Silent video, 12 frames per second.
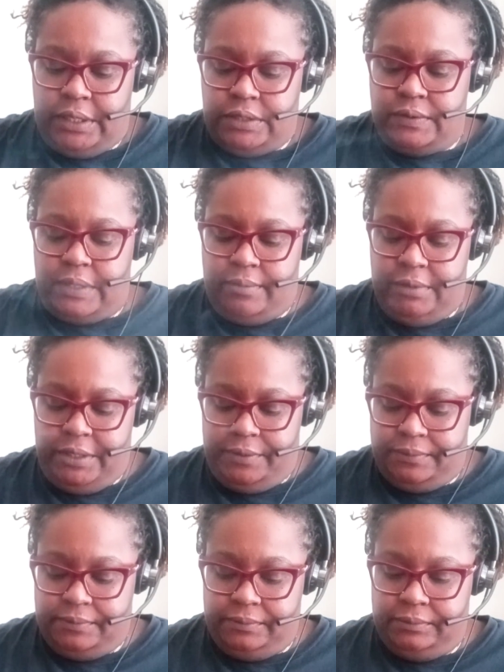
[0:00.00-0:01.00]
what I
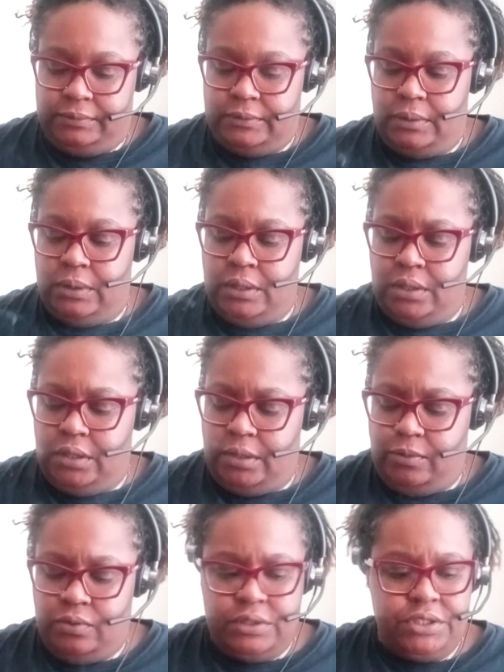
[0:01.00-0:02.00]
mean.
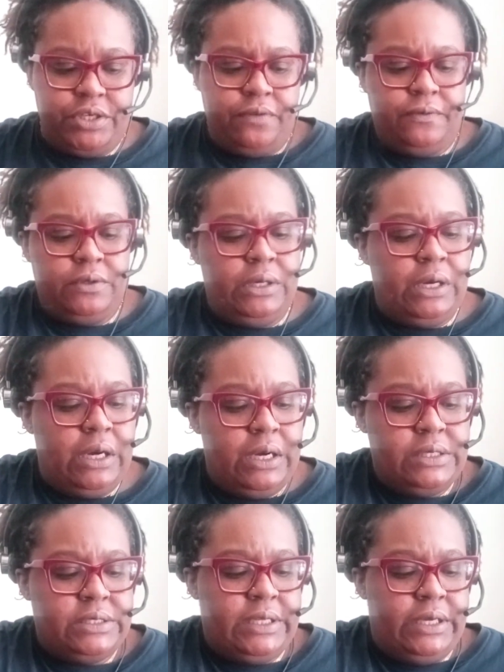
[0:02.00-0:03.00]
I'm going to shuffle the
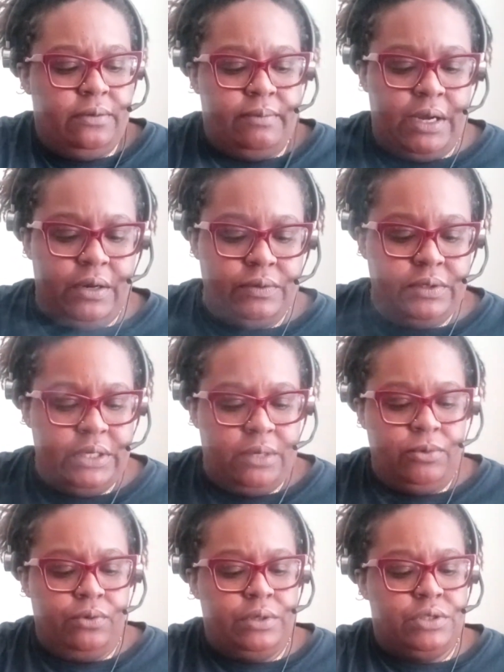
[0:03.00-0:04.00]
cards, lay them out, then
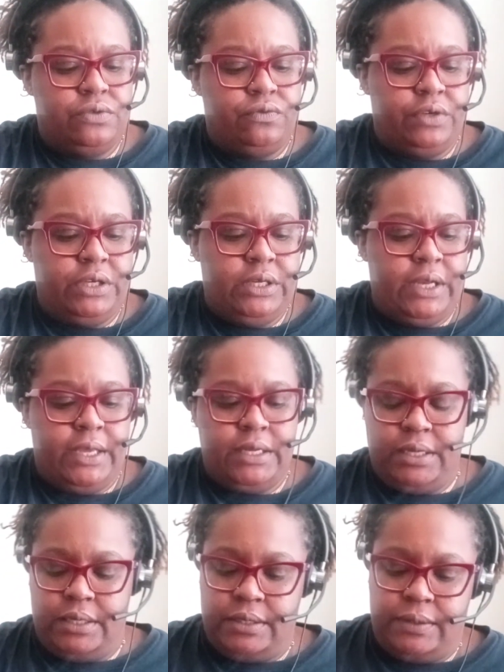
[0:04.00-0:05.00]
I'm going to read
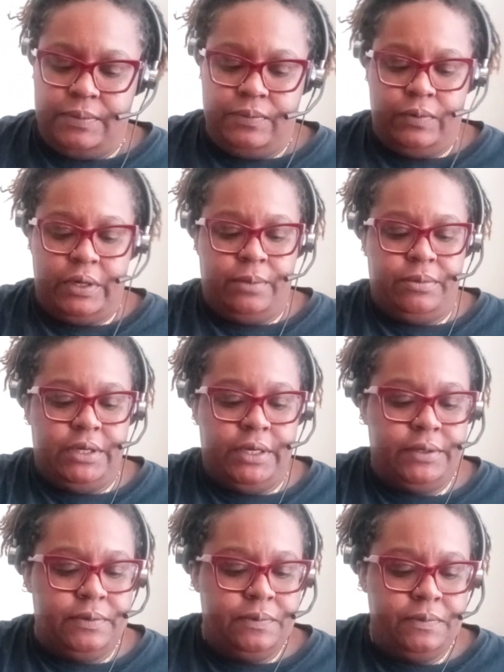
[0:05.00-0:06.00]
uh, when I'm
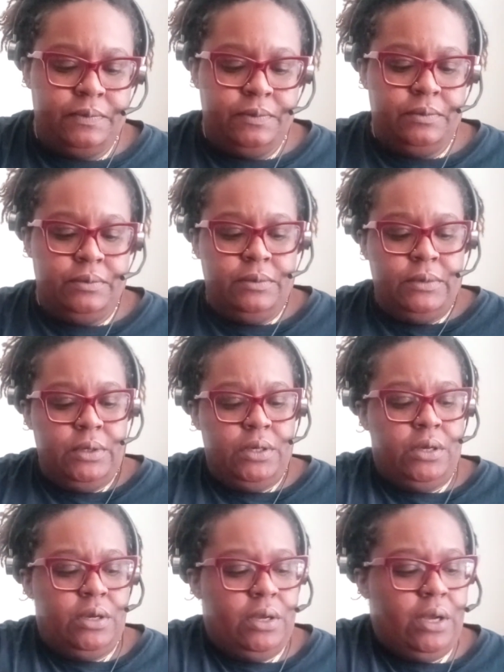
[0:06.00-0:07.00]
done.
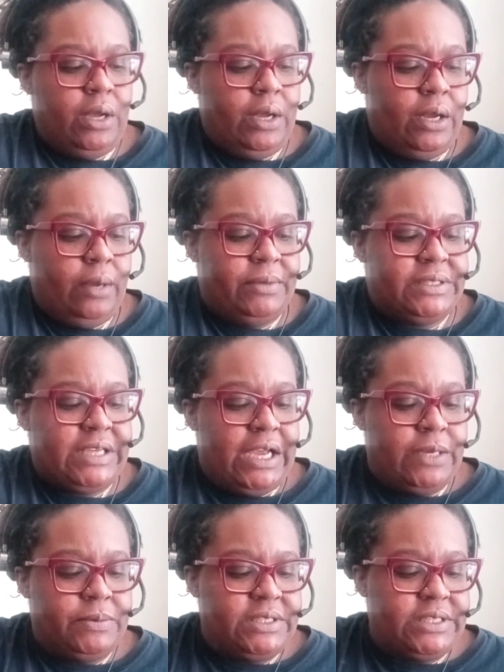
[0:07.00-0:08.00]
Uh, I'm a
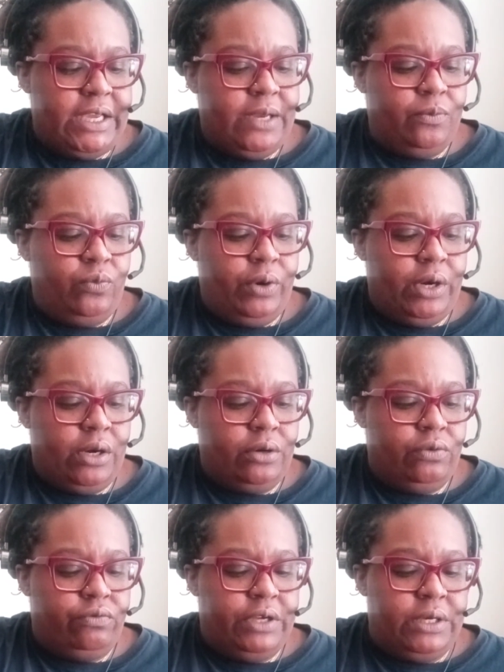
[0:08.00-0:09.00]
time stamp where
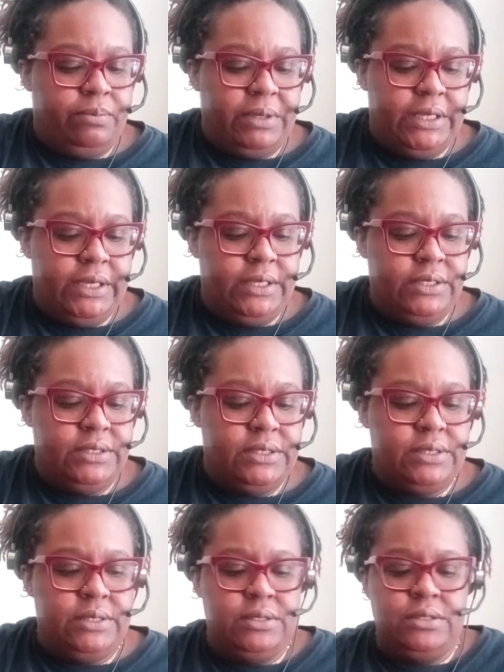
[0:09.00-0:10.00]
the reading
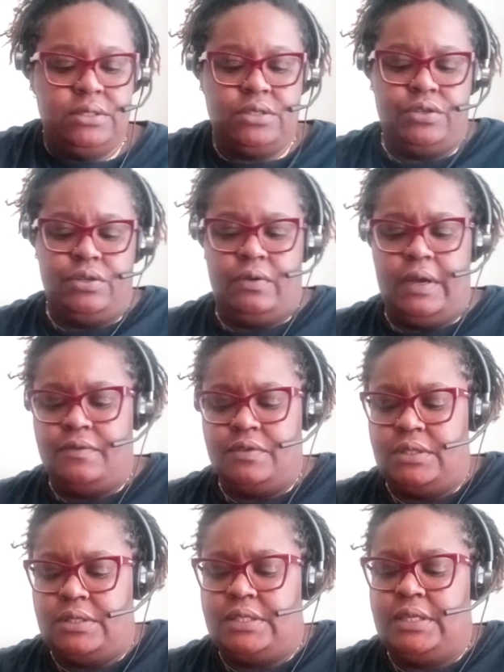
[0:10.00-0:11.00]
begins, so you don't have
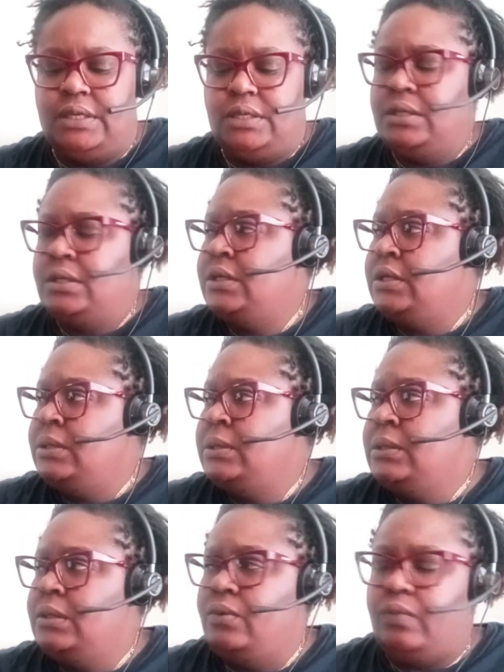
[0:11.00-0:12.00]
to sit,
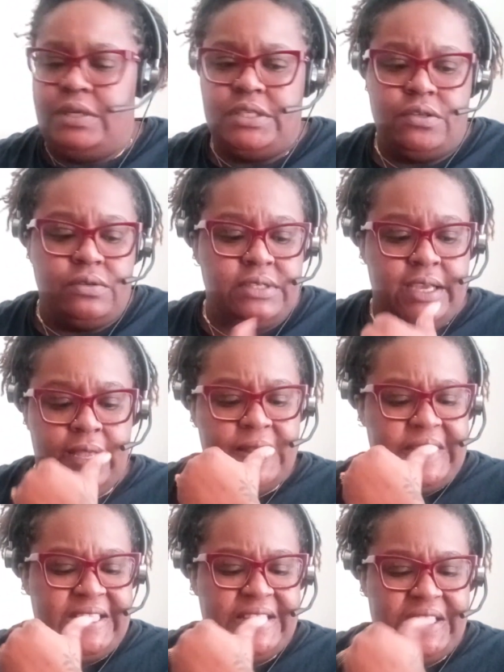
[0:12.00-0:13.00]
waste your
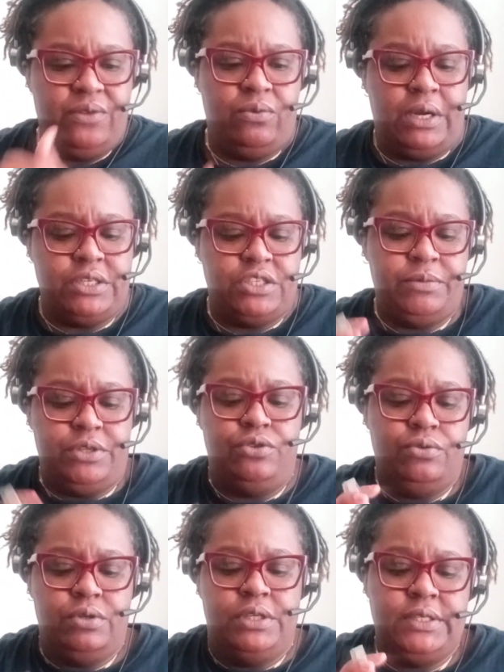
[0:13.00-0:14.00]
time watching me
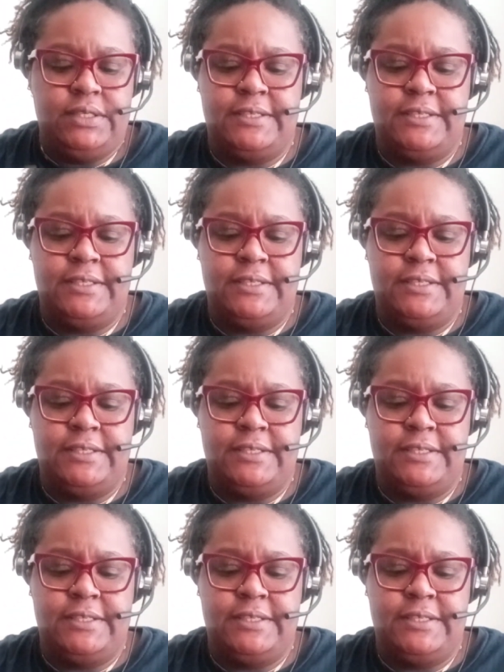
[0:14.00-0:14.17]
do this.